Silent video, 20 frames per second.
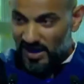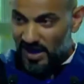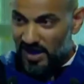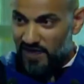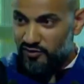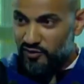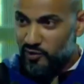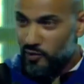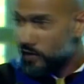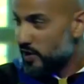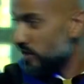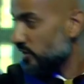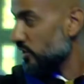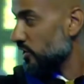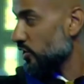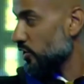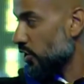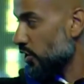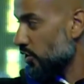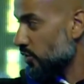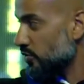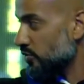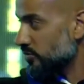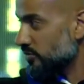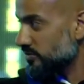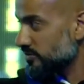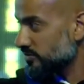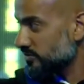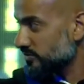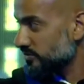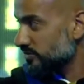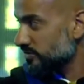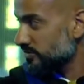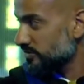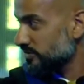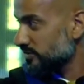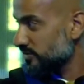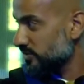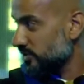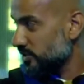Everywhere you go,
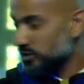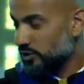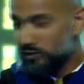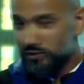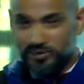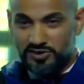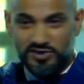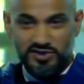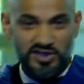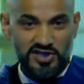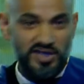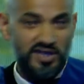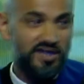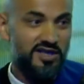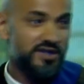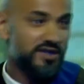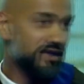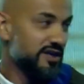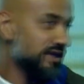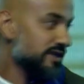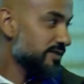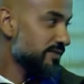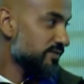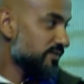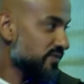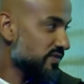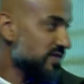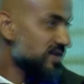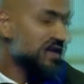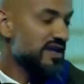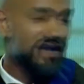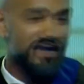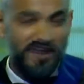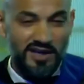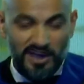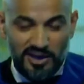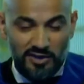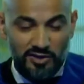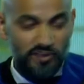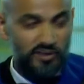you'll see an
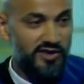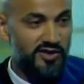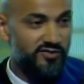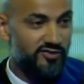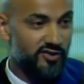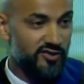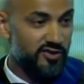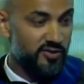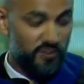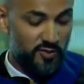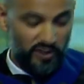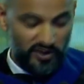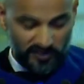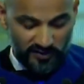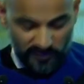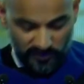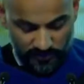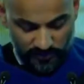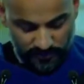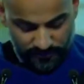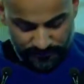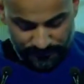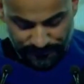AUD footprint.